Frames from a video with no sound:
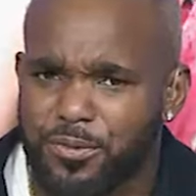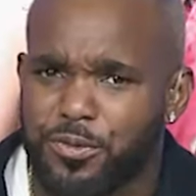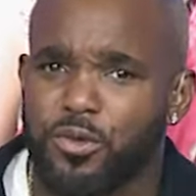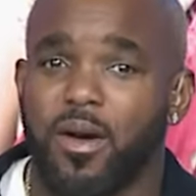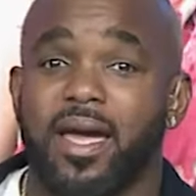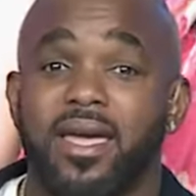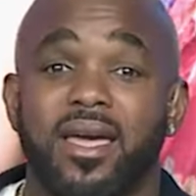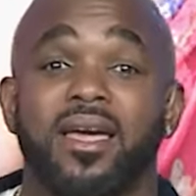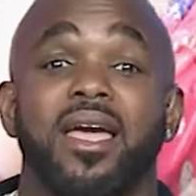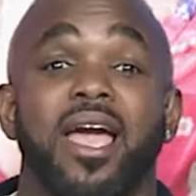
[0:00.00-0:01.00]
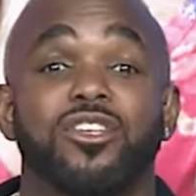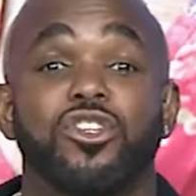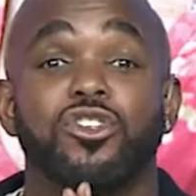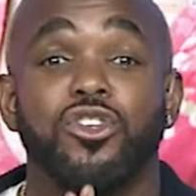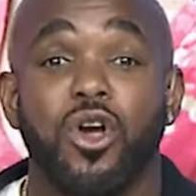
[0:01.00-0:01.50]
a few right here. And
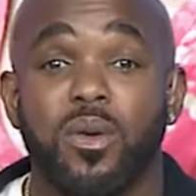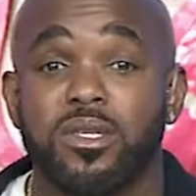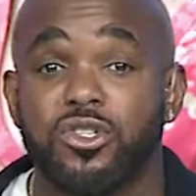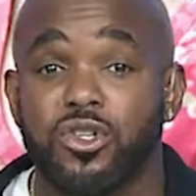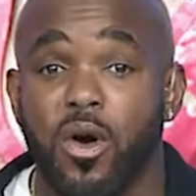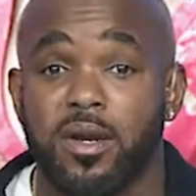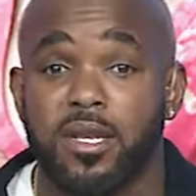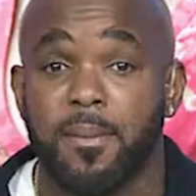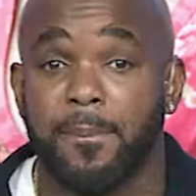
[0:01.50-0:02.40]
she's currently starring in The